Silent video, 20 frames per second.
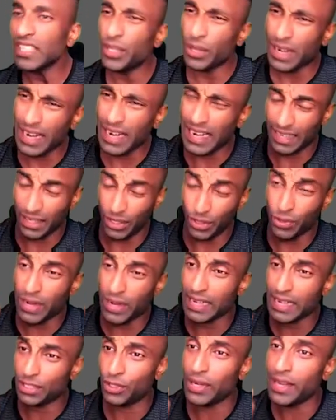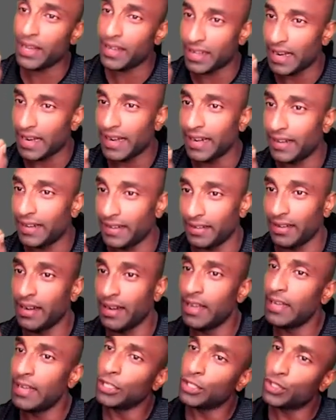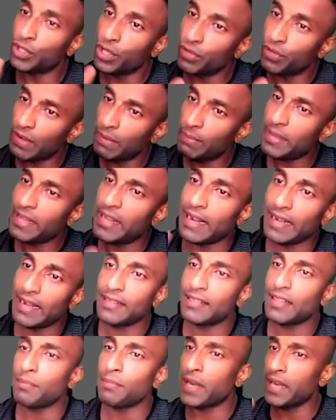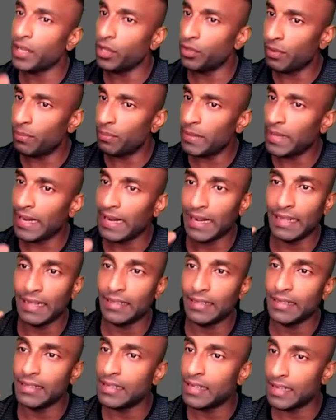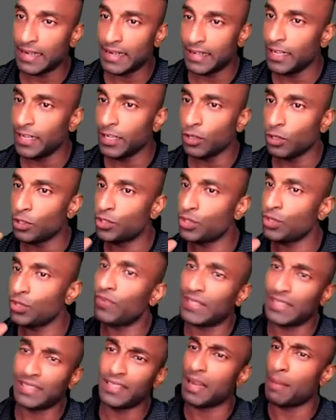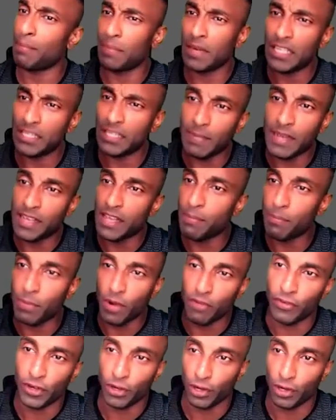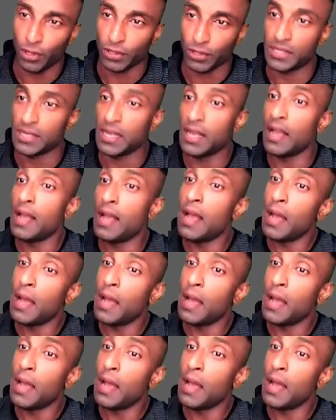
you are you are actually a creditor so you will be getting that money you will be getting the return also whether the company is making profit or loss